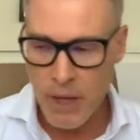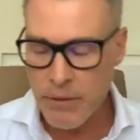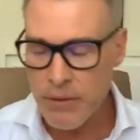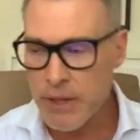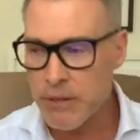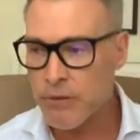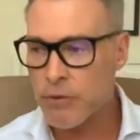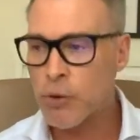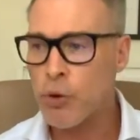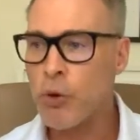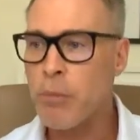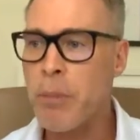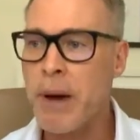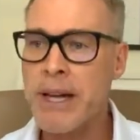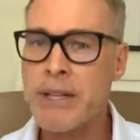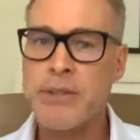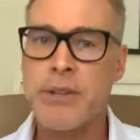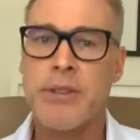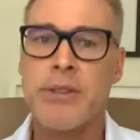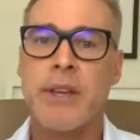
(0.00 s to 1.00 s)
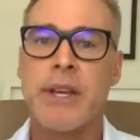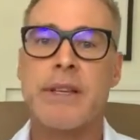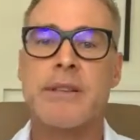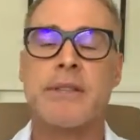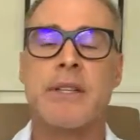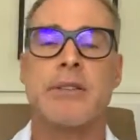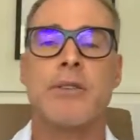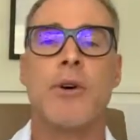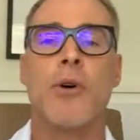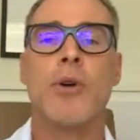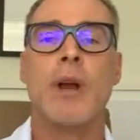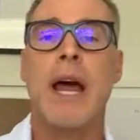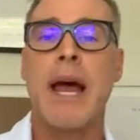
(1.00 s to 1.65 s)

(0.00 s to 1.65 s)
There's two major things that don't